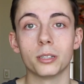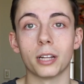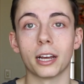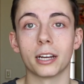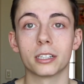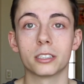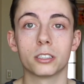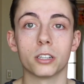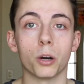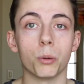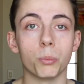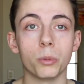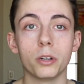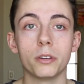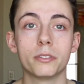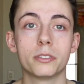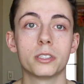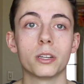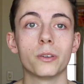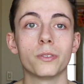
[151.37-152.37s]
like, don't
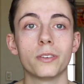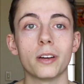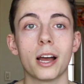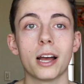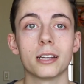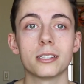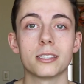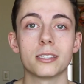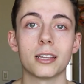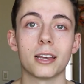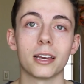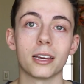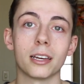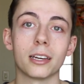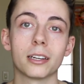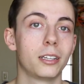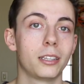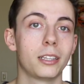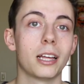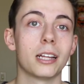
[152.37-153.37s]
move so fast,
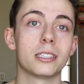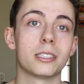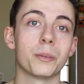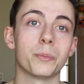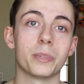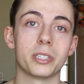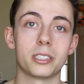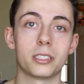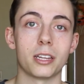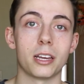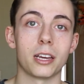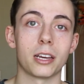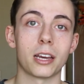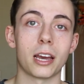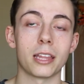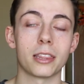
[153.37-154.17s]
like, that's a mistake.